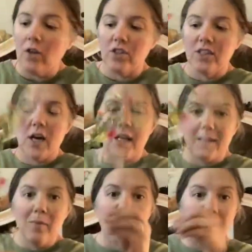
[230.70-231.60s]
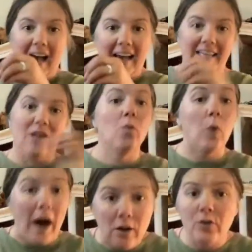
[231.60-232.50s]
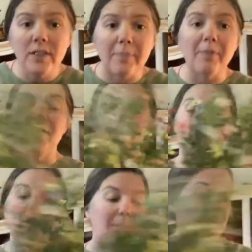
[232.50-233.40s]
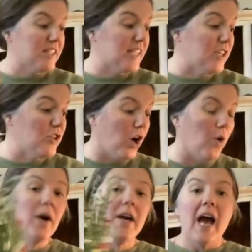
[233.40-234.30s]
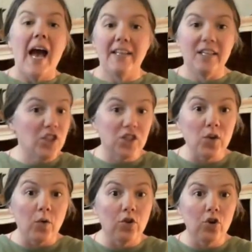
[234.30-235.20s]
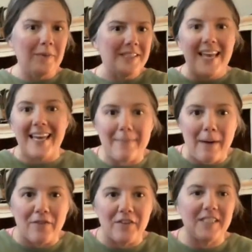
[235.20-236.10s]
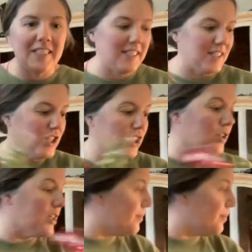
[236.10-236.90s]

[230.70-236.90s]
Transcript: just cut them off and add in. I'll do a separate video on that, but just letting you know. And then just don't glue them and take them out for the season. So you're